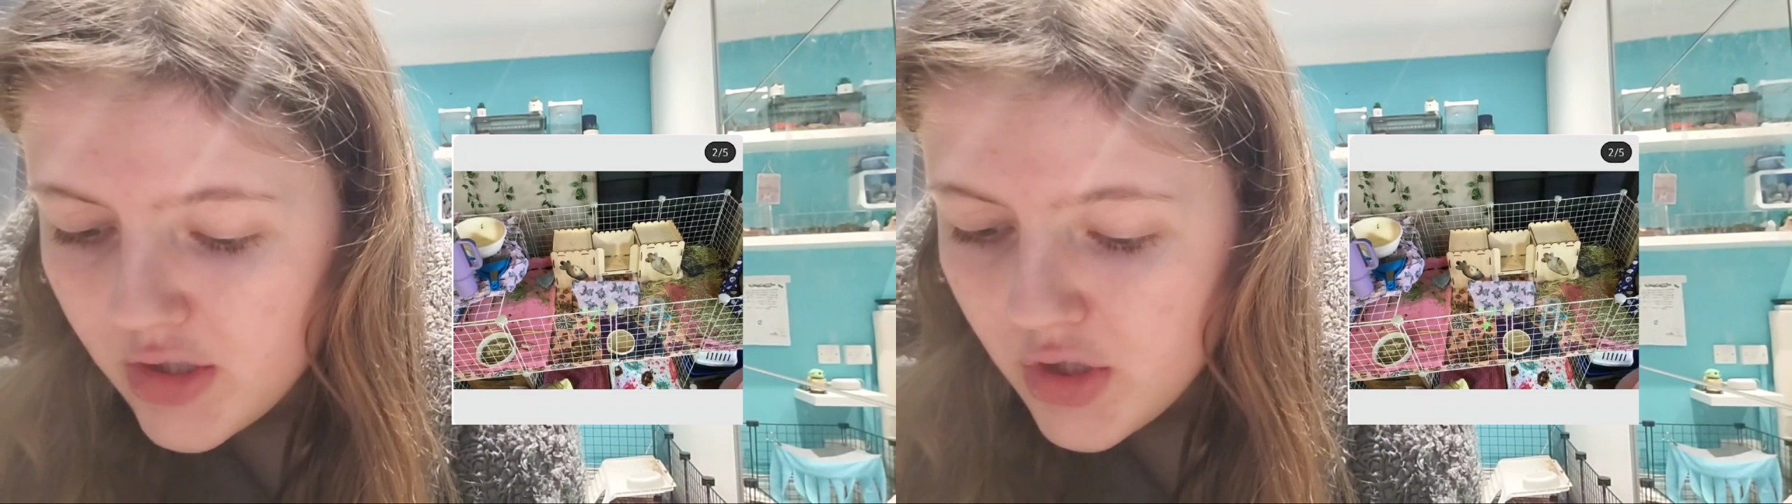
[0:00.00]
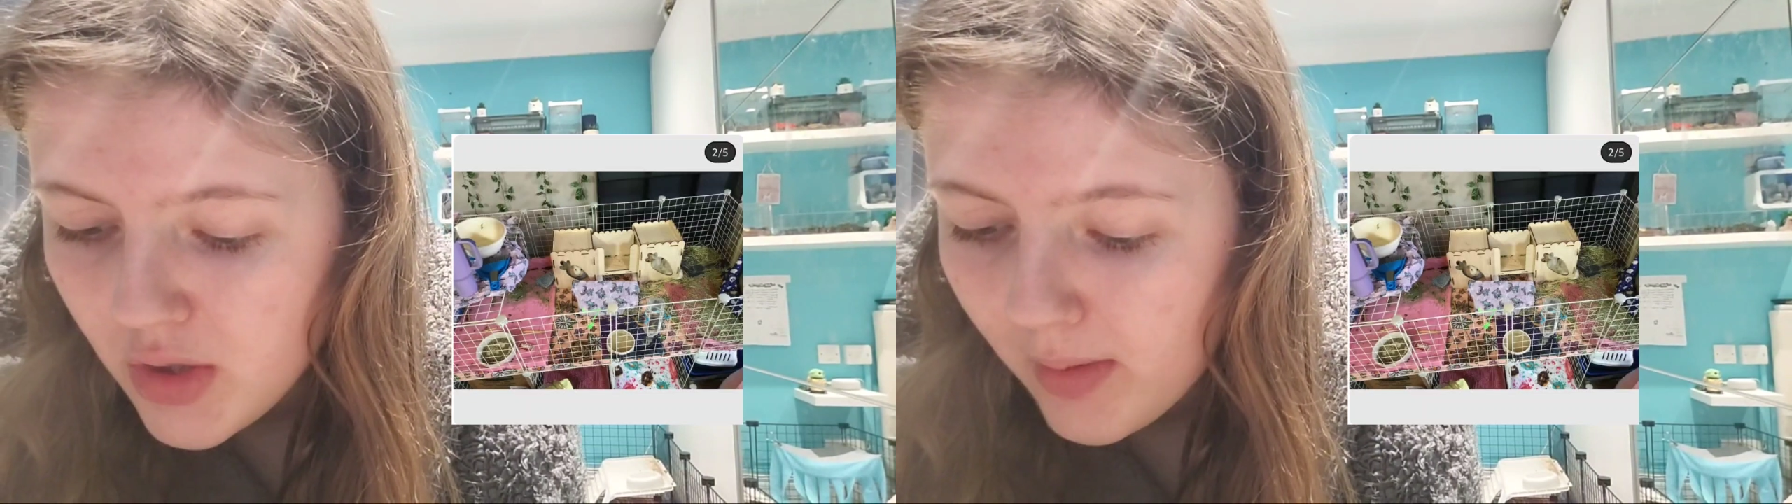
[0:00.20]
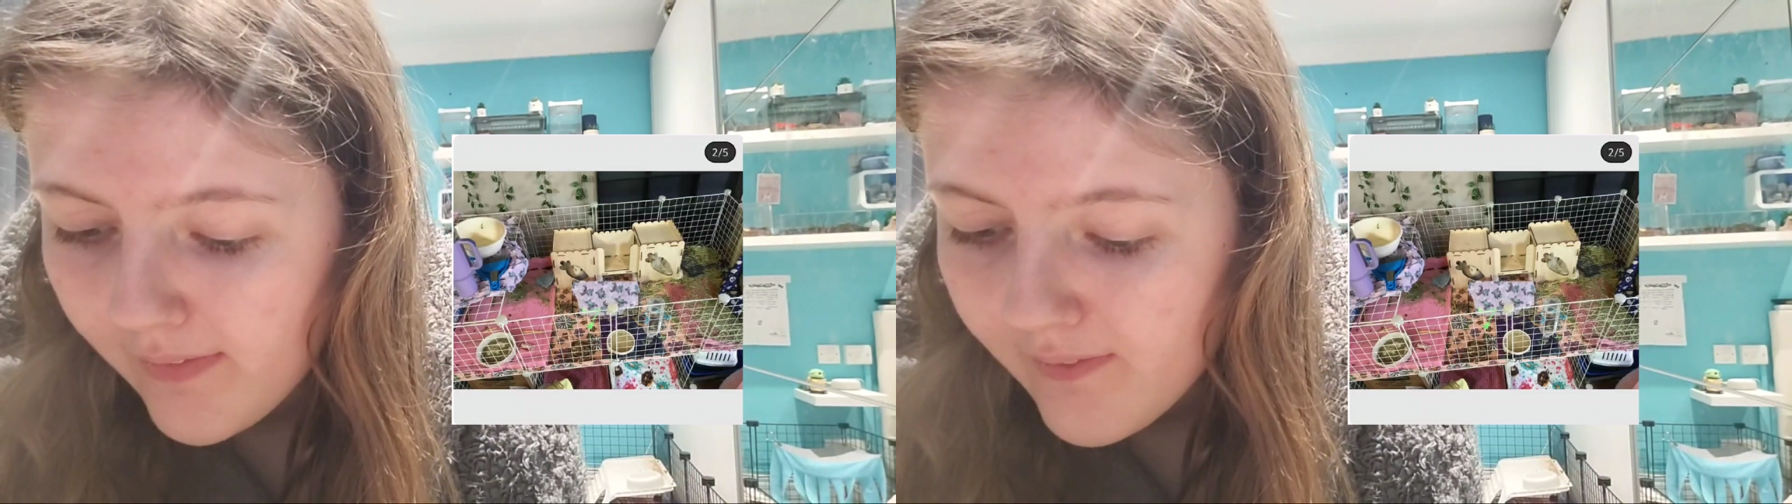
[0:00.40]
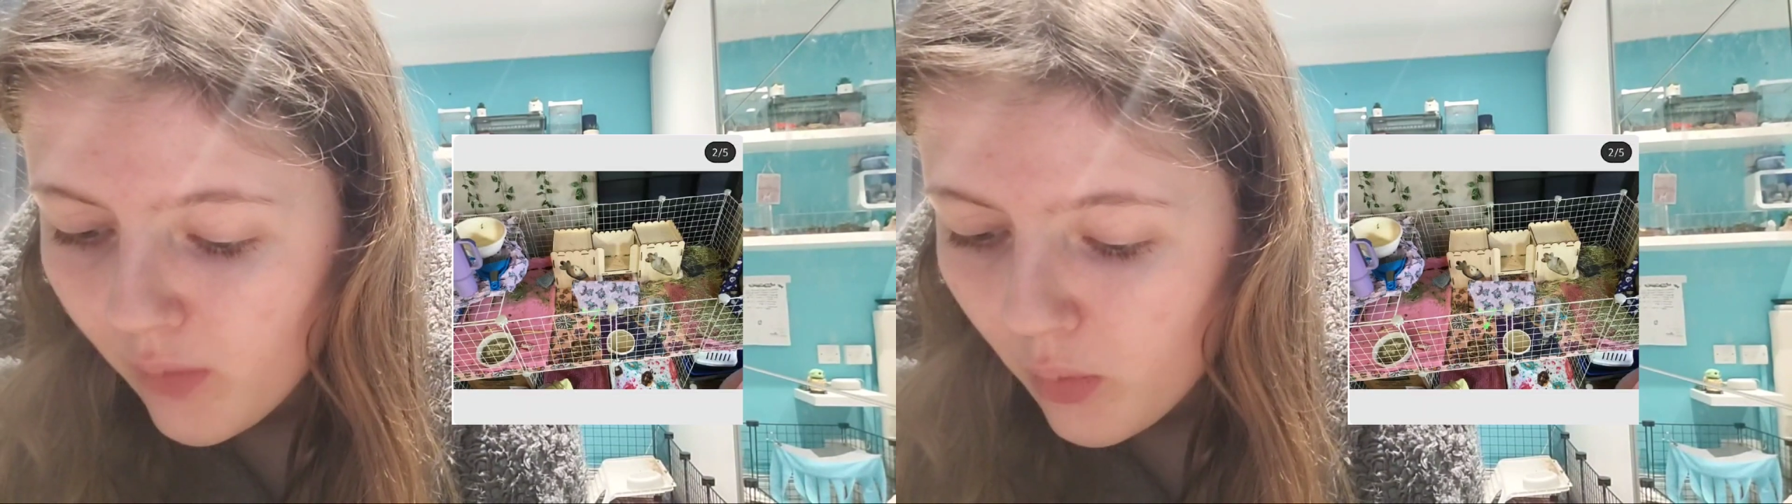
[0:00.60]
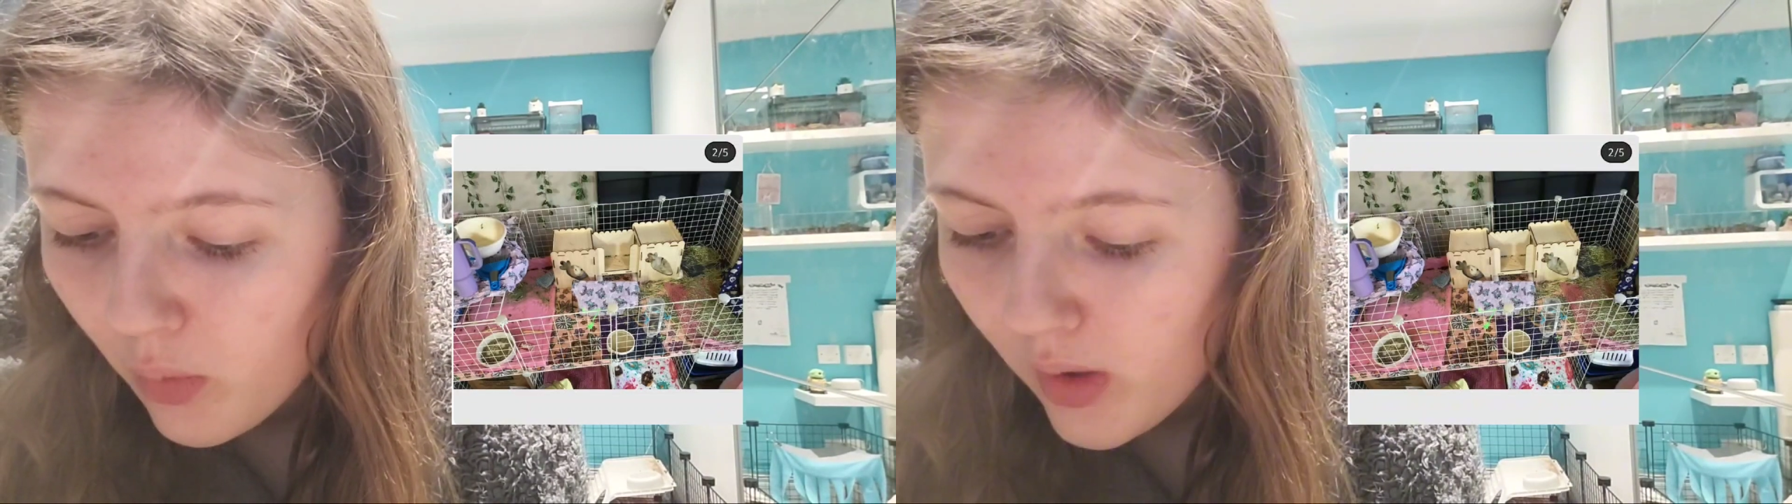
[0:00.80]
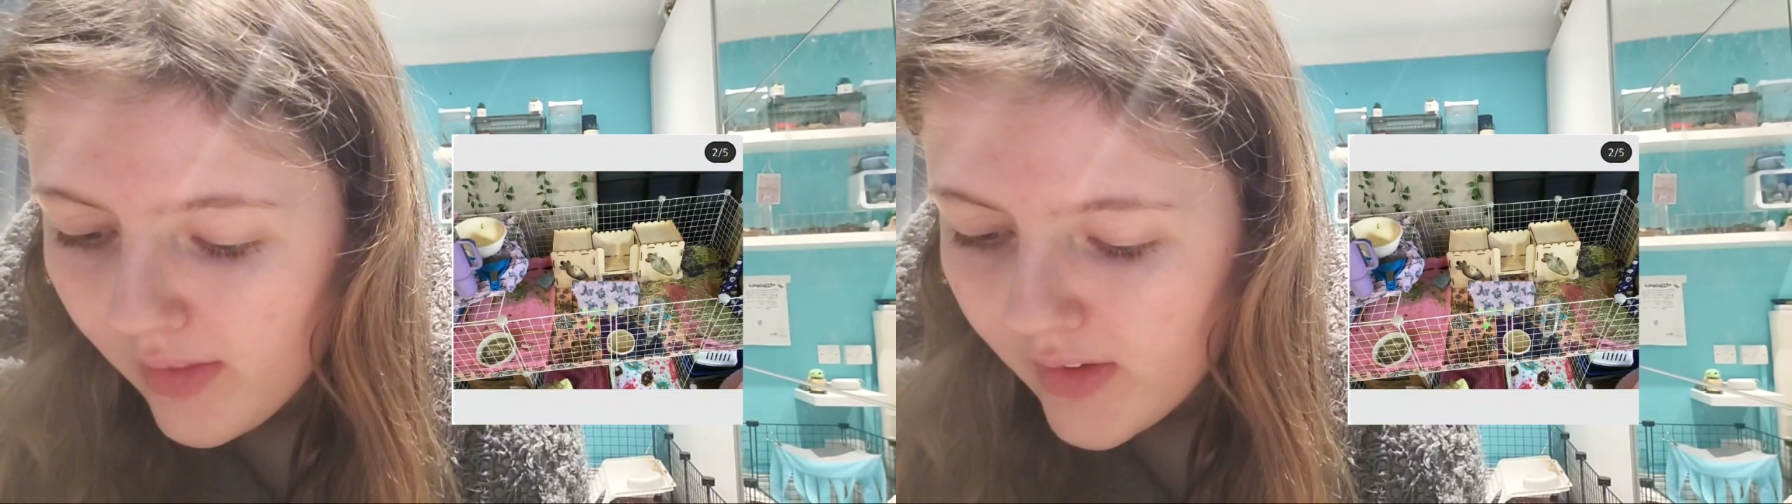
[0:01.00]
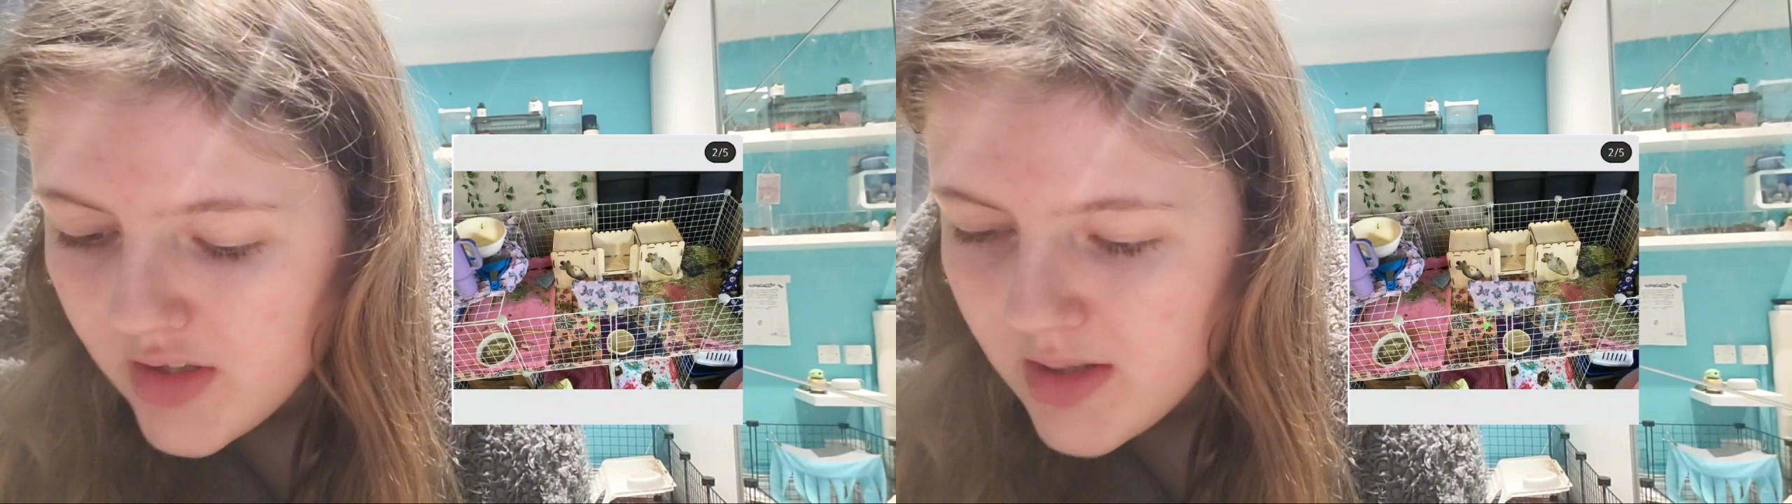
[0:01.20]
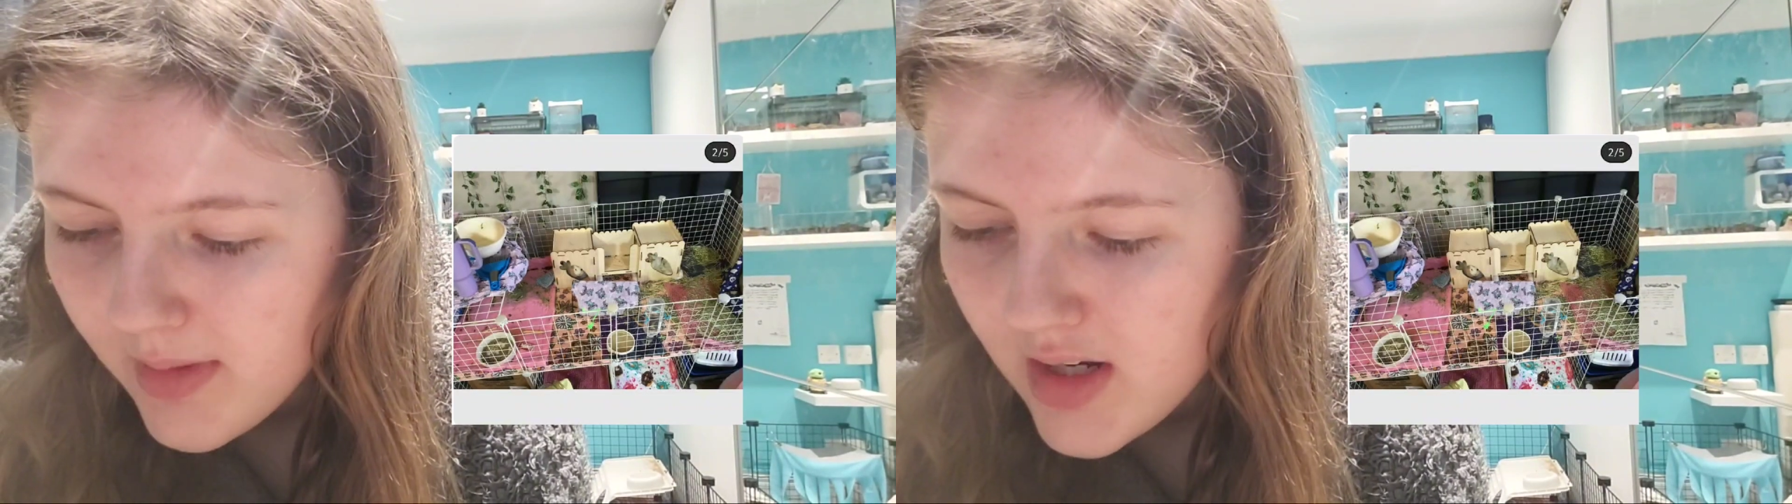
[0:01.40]
2x4, I think
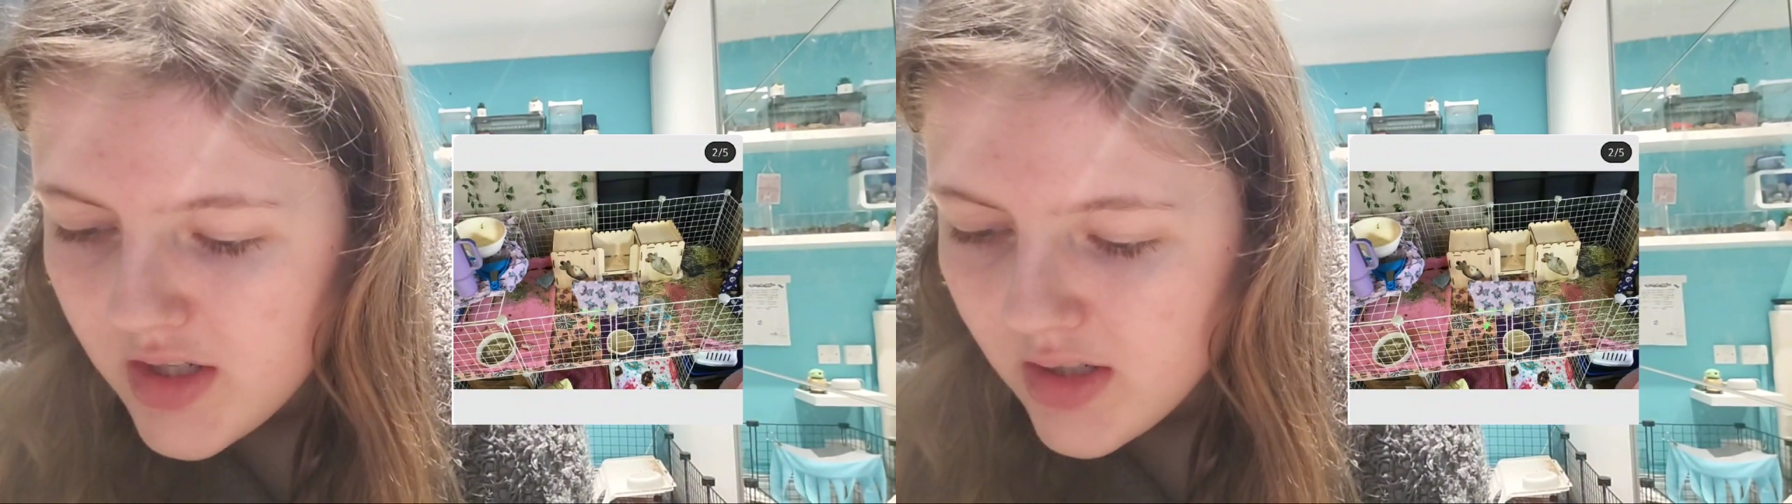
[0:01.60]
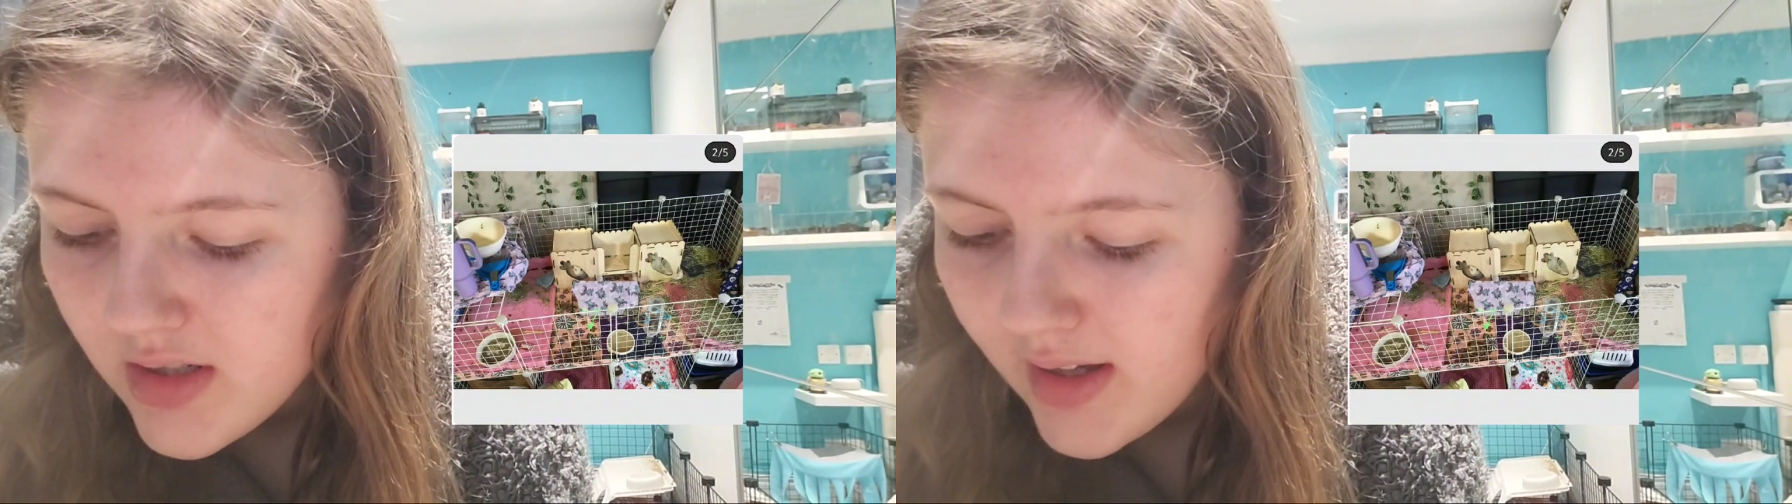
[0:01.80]
she mentioned,